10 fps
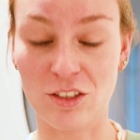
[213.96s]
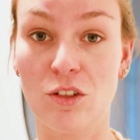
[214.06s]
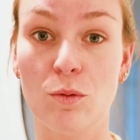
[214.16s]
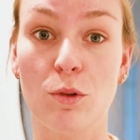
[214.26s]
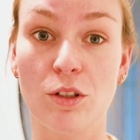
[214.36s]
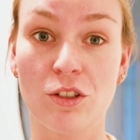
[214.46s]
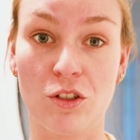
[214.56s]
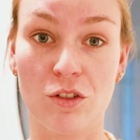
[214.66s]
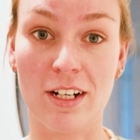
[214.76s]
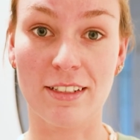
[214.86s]
to
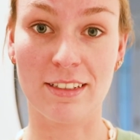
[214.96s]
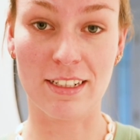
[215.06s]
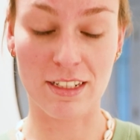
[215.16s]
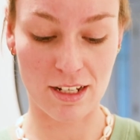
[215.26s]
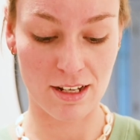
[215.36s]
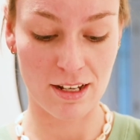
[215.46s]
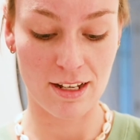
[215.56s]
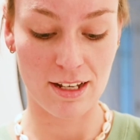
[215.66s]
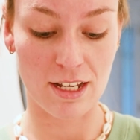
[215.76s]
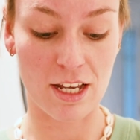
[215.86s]
moisturize it
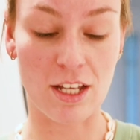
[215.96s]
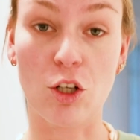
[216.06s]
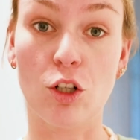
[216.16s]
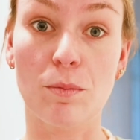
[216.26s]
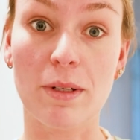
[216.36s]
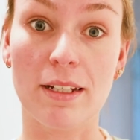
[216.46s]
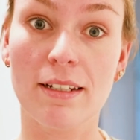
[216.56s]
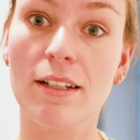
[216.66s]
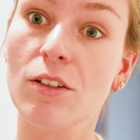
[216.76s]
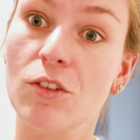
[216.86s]
a good
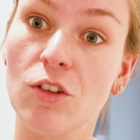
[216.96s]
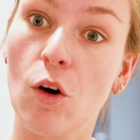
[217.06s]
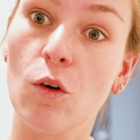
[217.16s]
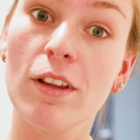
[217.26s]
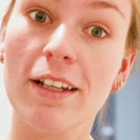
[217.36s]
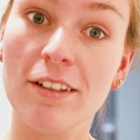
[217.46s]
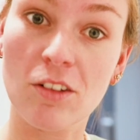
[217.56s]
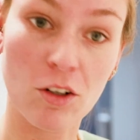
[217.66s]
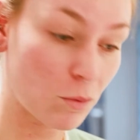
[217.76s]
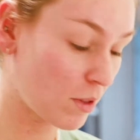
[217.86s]
bit. So let's
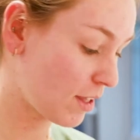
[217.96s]
start with